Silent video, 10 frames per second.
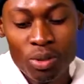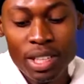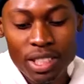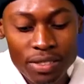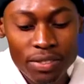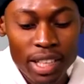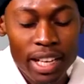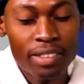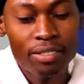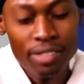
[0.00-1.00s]
I just feel
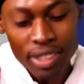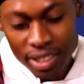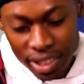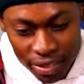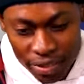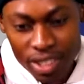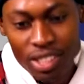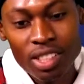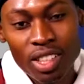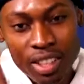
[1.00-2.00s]
like first thing
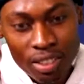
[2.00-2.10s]
first,